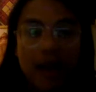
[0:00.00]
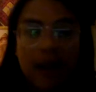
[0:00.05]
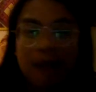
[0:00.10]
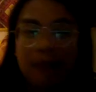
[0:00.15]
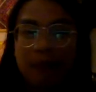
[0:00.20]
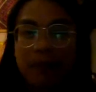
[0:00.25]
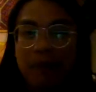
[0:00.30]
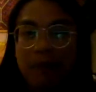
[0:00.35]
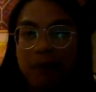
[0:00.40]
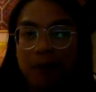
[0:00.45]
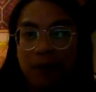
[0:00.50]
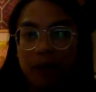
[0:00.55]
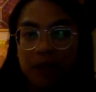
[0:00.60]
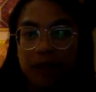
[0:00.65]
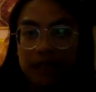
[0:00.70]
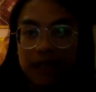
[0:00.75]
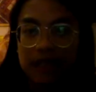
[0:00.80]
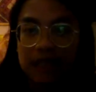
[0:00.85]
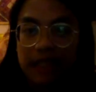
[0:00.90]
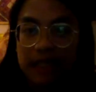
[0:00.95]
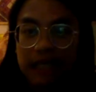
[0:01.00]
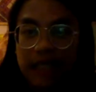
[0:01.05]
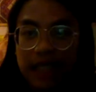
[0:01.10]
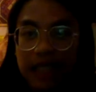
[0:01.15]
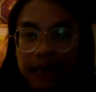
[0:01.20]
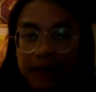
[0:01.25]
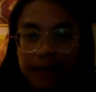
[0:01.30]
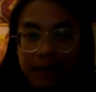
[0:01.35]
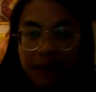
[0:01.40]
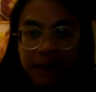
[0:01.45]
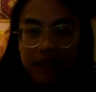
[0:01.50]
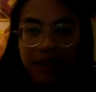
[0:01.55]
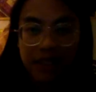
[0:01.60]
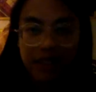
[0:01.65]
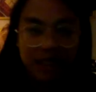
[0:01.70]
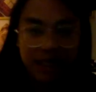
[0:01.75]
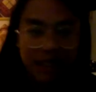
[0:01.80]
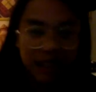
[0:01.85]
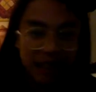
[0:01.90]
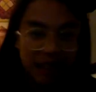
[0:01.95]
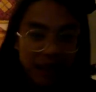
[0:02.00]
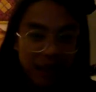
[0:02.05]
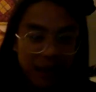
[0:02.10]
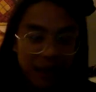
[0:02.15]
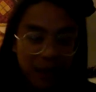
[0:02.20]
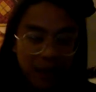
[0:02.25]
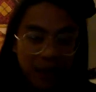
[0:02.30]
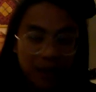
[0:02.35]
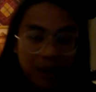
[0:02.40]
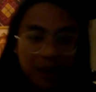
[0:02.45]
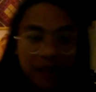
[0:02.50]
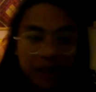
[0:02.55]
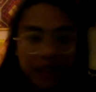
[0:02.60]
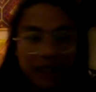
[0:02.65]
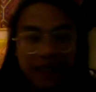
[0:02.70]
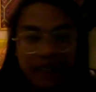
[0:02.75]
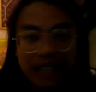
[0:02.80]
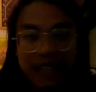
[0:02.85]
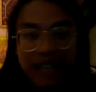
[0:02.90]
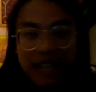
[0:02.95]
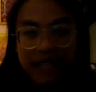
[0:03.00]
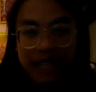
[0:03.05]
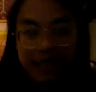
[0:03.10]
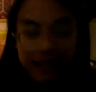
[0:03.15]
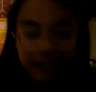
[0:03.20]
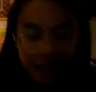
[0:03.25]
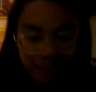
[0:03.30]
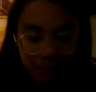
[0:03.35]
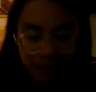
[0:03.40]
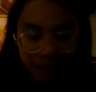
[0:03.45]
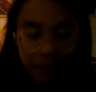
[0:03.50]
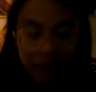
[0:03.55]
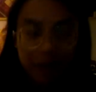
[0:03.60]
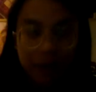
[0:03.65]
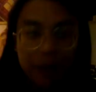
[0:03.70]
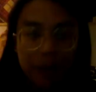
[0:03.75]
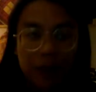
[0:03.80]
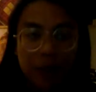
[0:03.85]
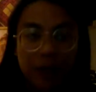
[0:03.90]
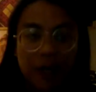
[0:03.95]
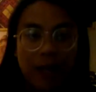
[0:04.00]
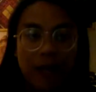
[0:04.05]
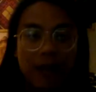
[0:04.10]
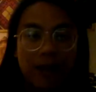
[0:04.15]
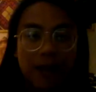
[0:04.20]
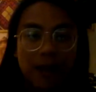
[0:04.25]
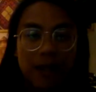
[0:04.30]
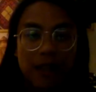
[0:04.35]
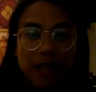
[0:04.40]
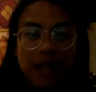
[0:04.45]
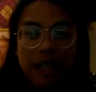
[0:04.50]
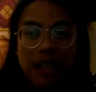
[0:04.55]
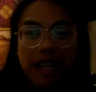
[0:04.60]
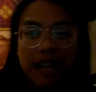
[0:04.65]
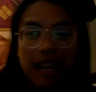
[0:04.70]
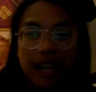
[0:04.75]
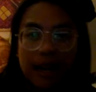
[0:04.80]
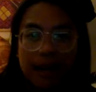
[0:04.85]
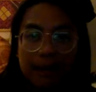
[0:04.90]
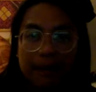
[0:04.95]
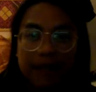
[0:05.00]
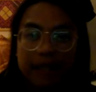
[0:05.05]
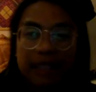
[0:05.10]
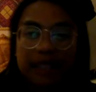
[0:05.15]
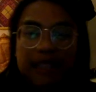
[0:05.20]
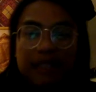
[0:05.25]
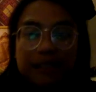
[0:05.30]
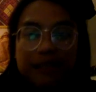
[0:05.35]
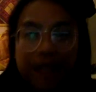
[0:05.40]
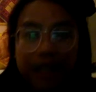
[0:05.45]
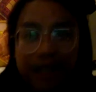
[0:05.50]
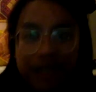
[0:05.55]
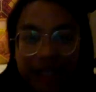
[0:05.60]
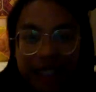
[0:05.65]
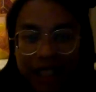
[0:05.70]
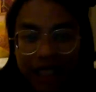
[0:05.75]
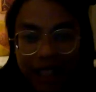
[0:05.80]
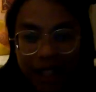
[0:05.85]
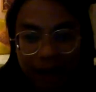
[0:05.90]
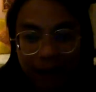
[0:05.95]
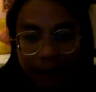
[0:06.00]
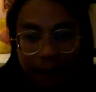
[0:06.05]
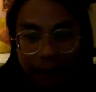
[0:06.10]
promote. So Starseed Cauldron has this beautiful channel. It's very I